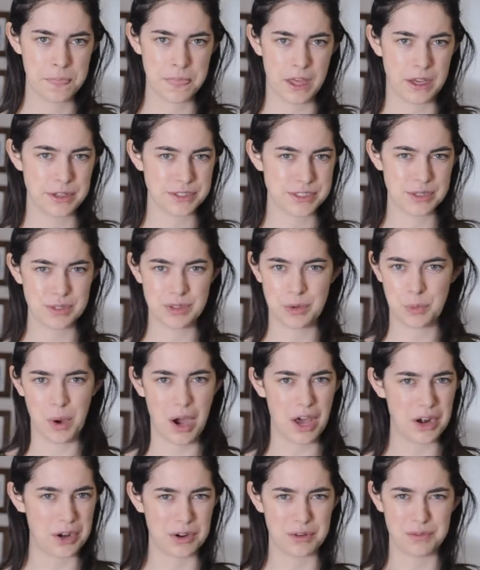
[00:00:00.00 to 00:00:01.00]
Also, the
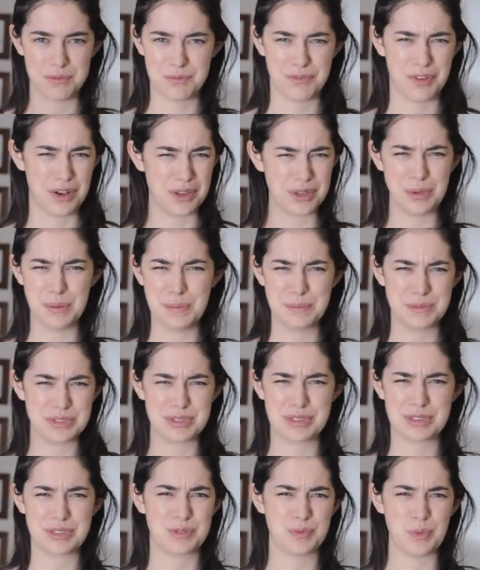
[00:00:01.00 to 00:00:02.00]
water volumes
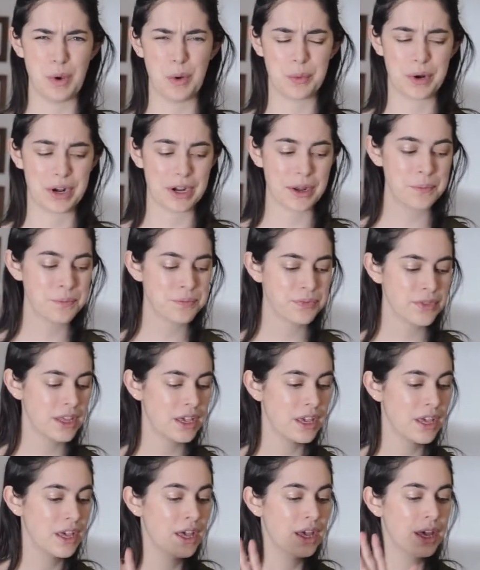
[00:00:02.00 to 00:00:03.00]
just won't work.
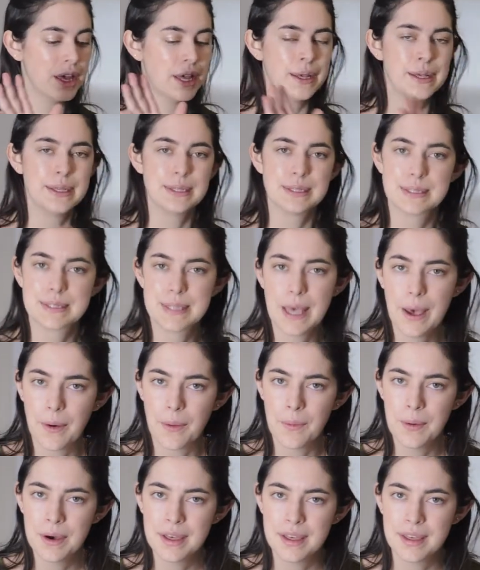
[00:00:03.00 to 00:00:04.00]

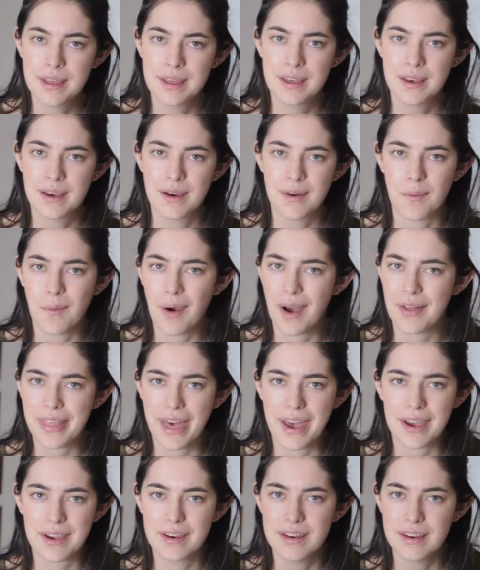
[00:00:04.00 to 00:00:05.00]
So while
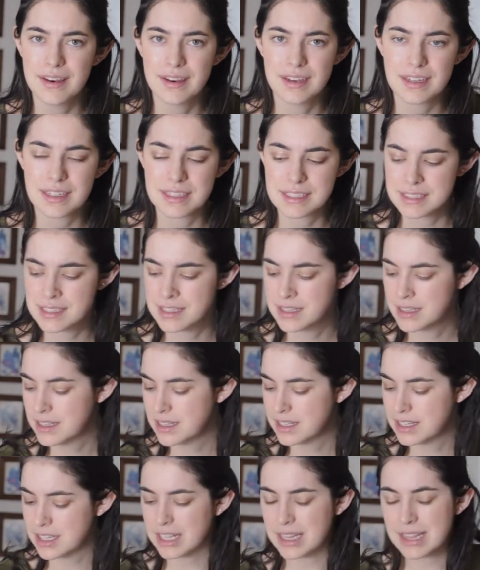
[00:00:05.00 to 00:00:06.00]
that cooks,
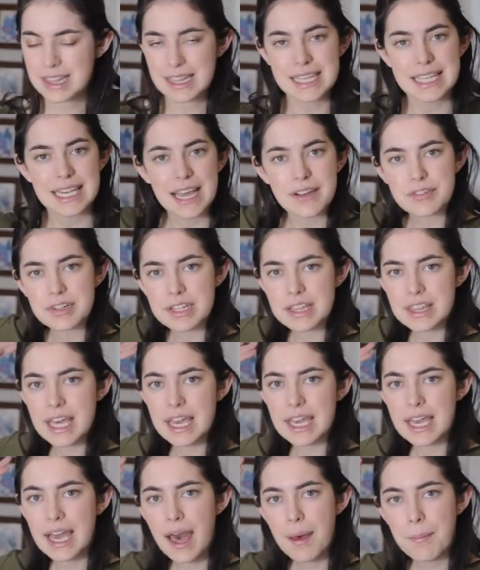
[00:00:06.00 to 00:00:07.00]
clean
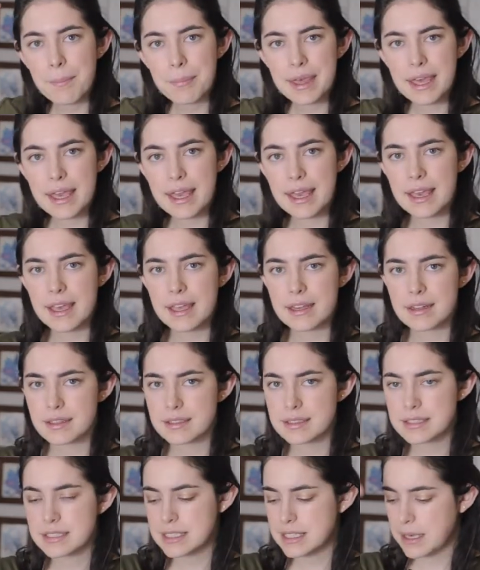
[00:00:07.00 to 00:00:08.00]
everything up, and
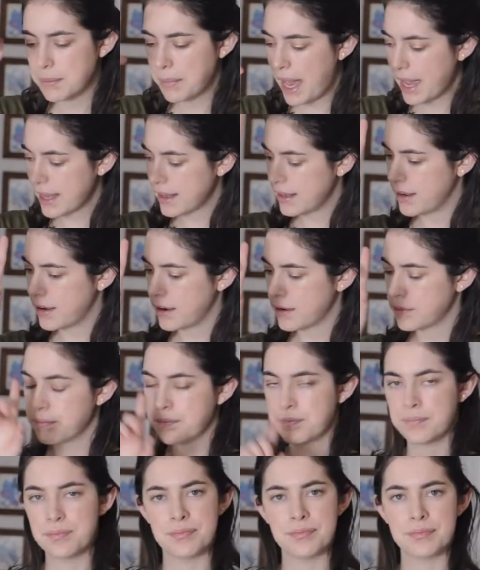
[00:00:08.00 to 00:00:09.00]
I'll see you back here
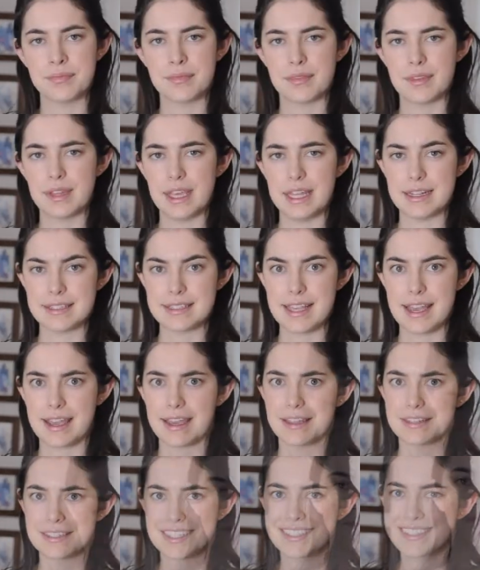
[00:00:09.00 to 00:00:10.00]
in a second.